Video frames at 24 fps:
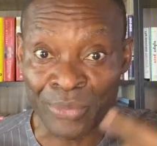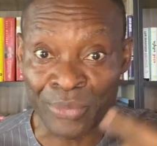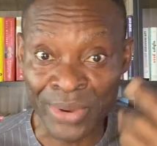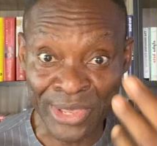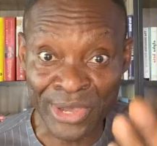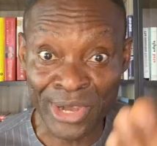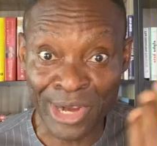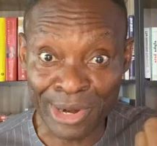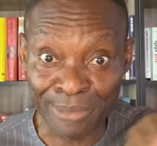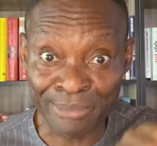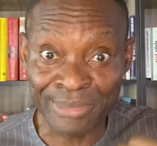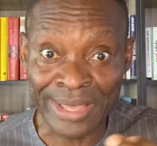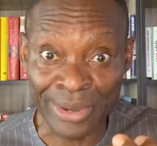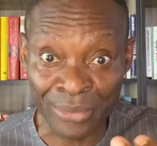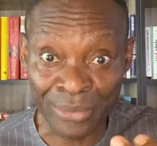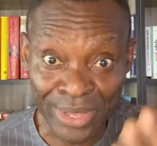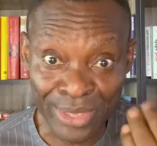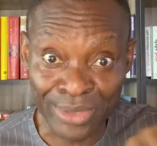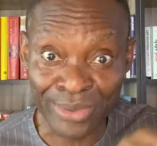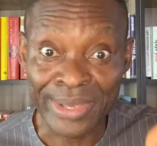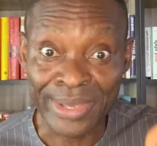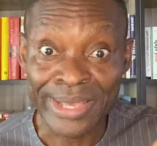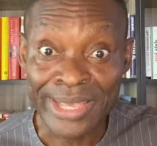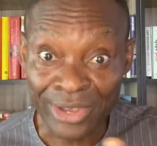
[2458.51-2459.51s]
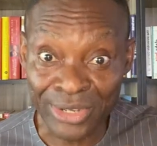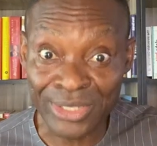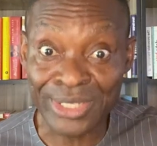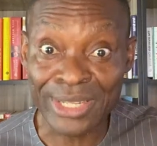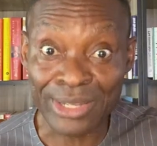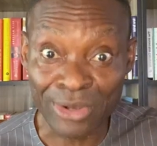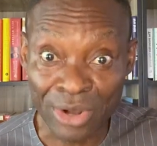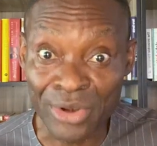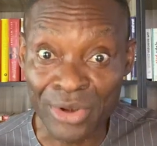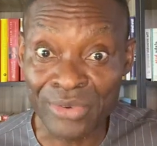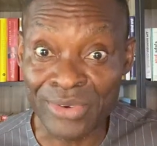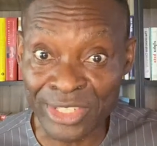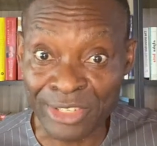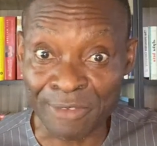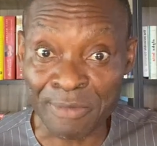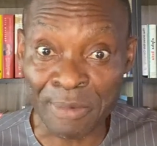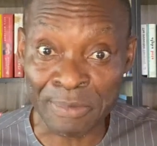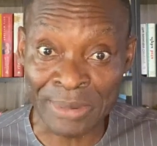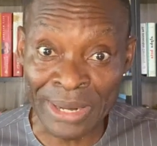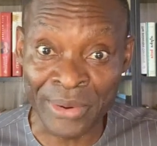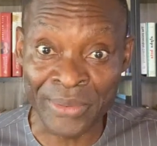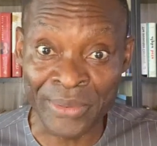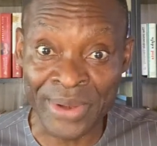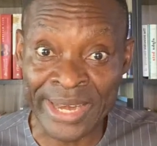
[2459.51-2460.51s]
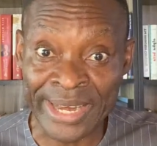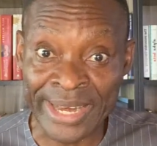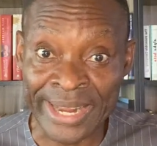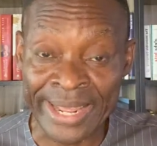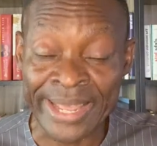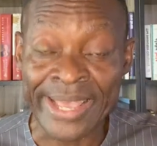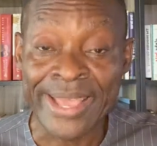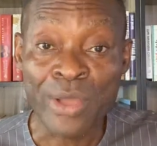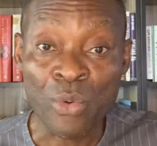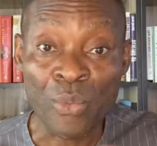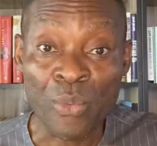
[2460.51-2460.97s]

When you come there, because hundreds of people are already there.